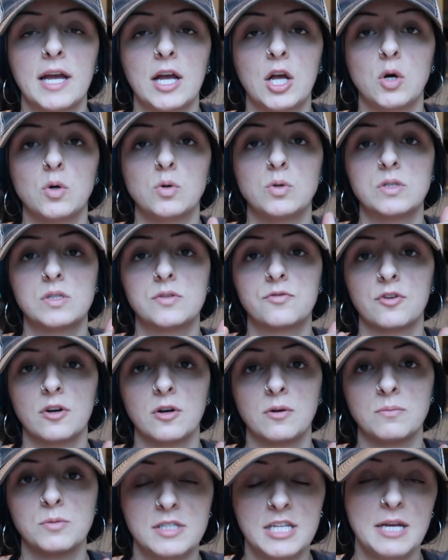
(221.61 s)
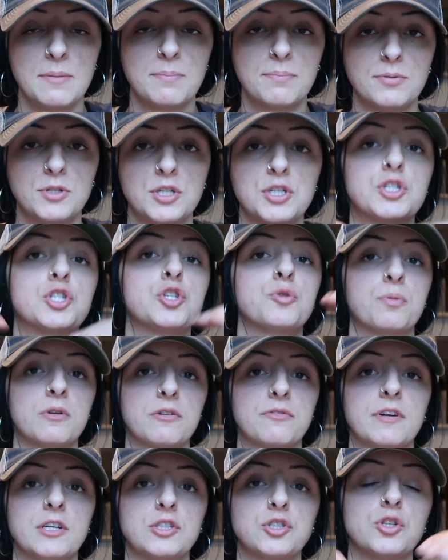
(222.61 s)
it goes from deep to
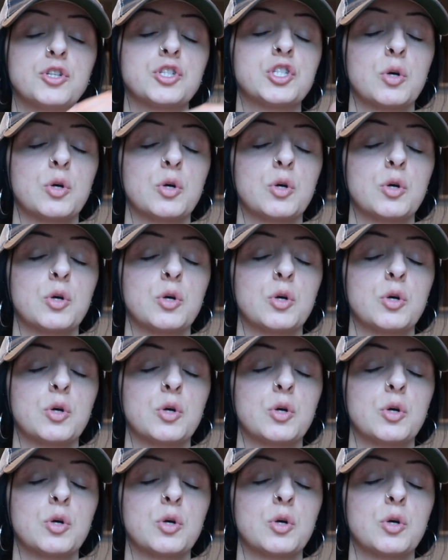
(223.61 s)
superficial.